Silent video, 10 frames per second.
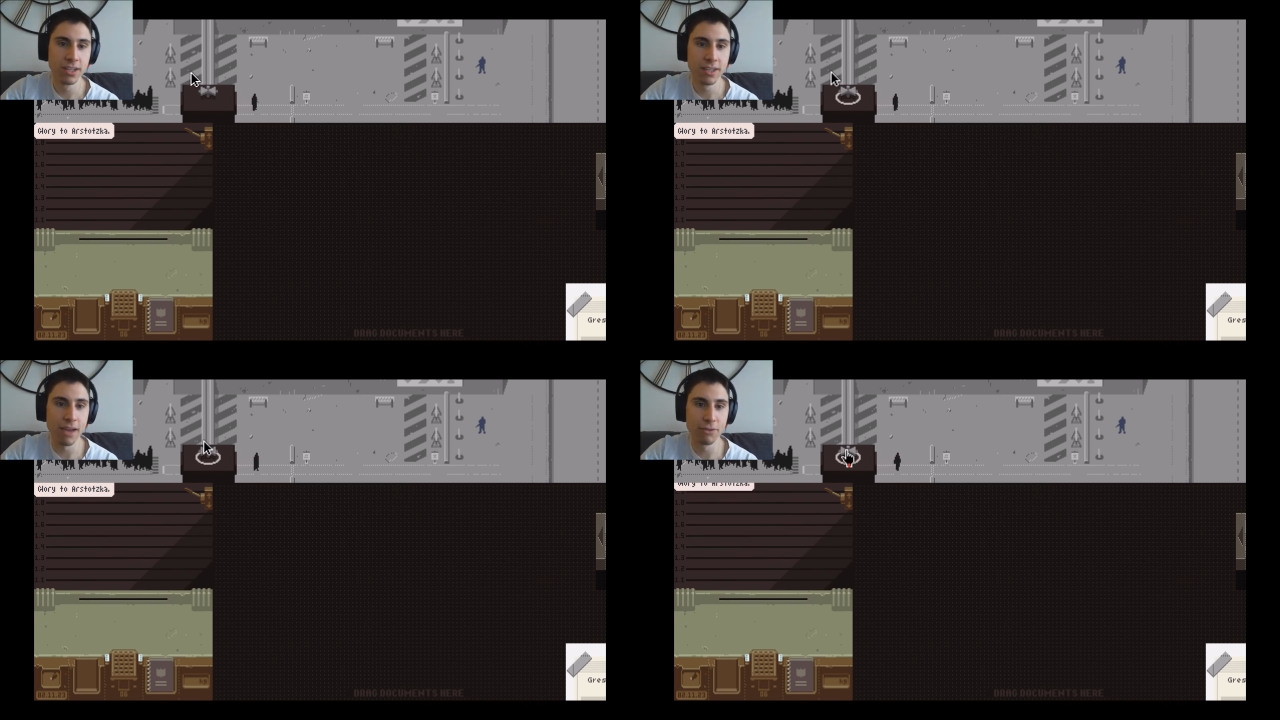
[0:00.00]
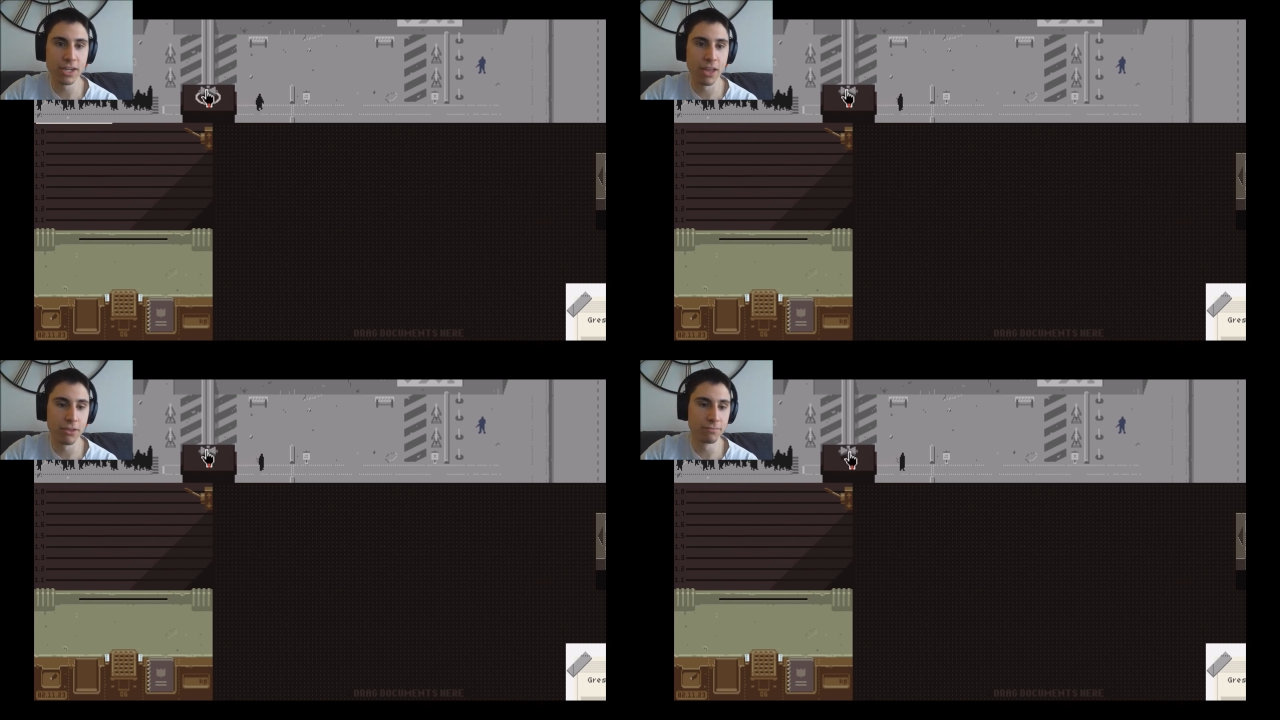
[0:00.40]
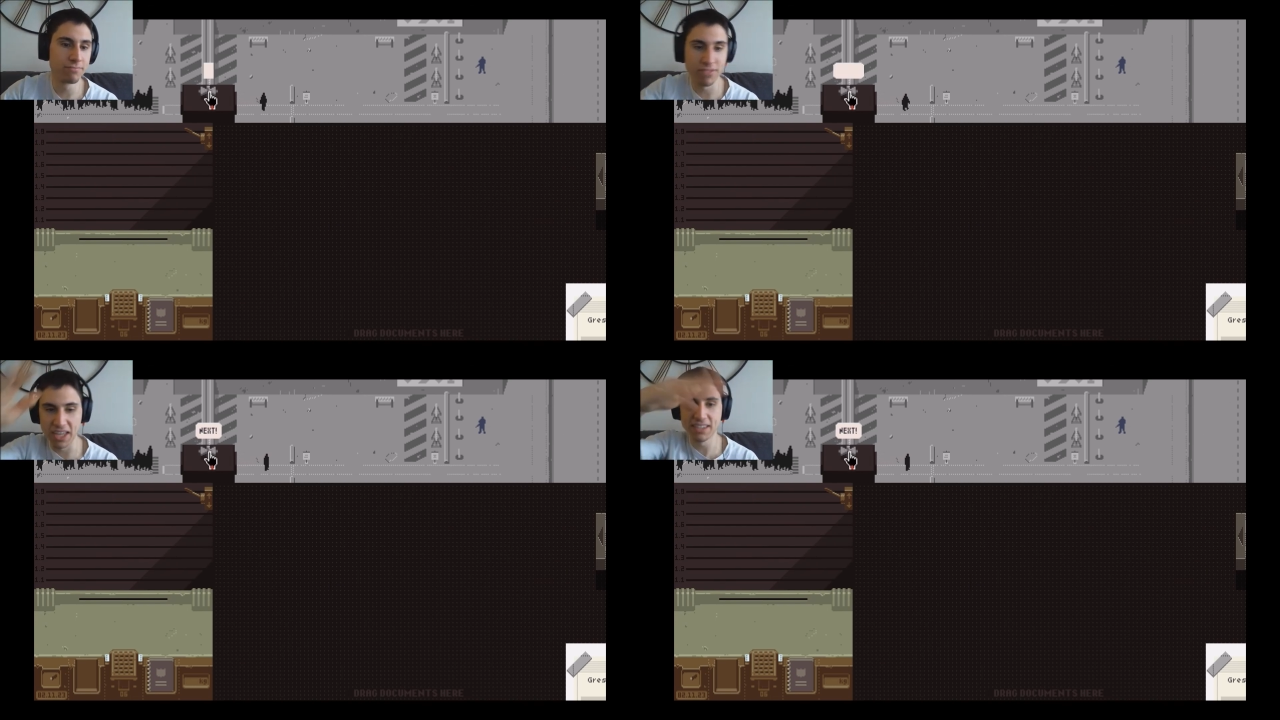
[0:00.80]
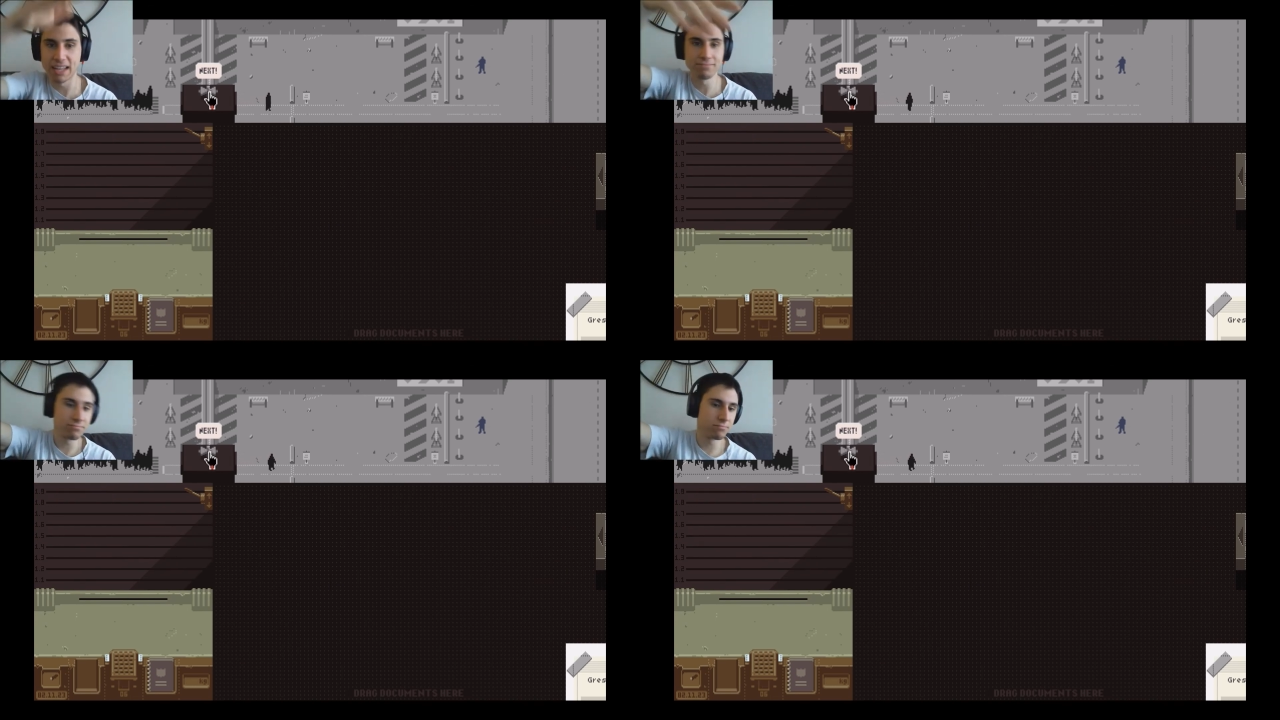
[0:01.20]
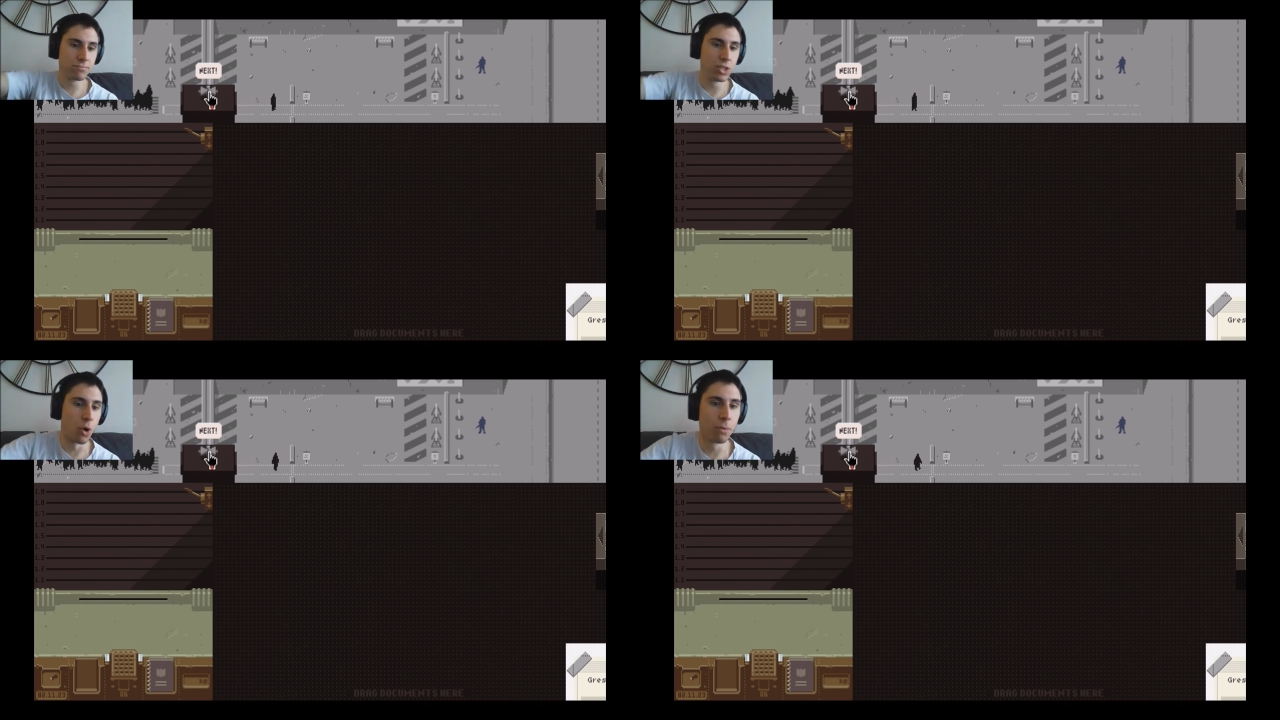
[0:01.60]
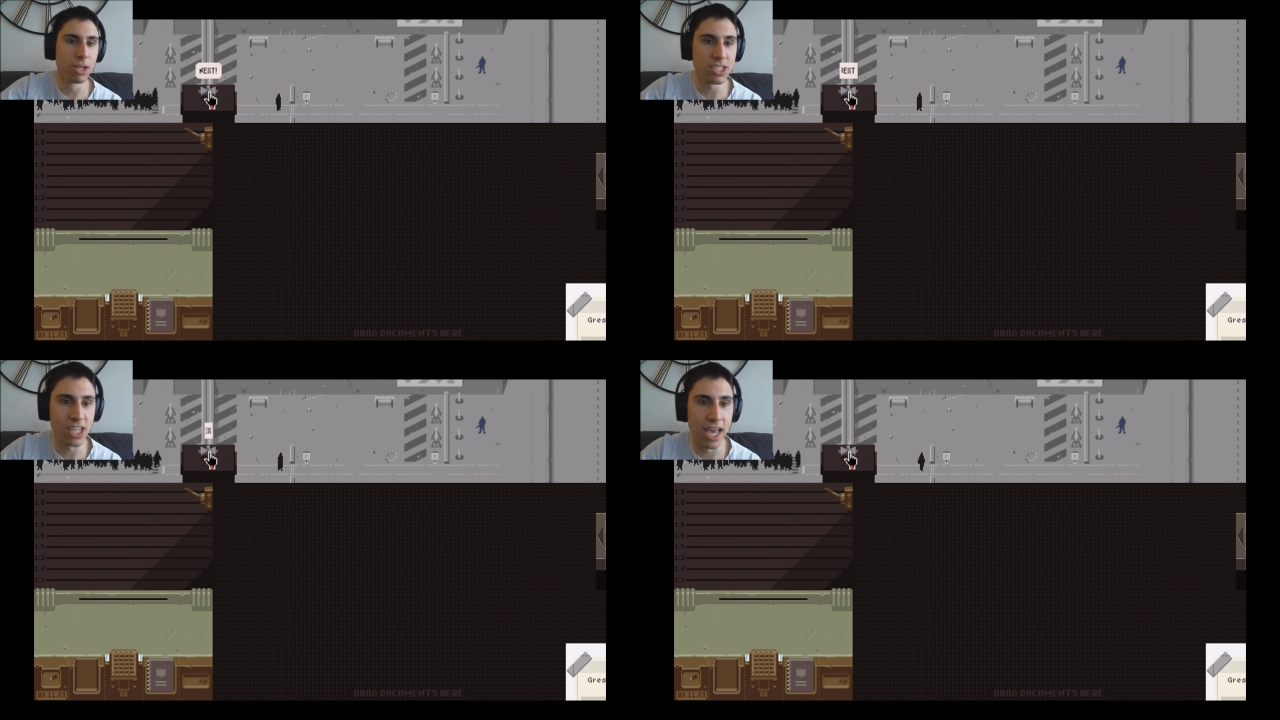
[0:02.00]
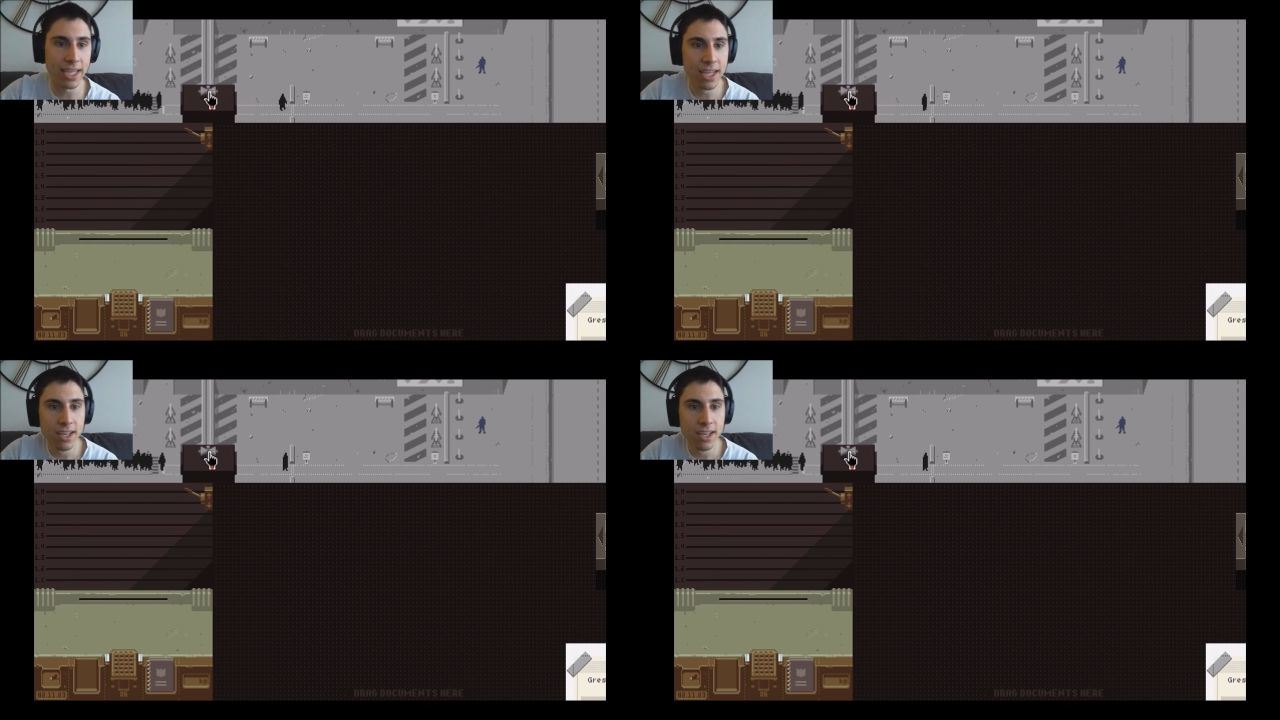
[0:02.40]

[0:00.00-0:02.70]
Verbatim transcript: Every other thing that you don't really say.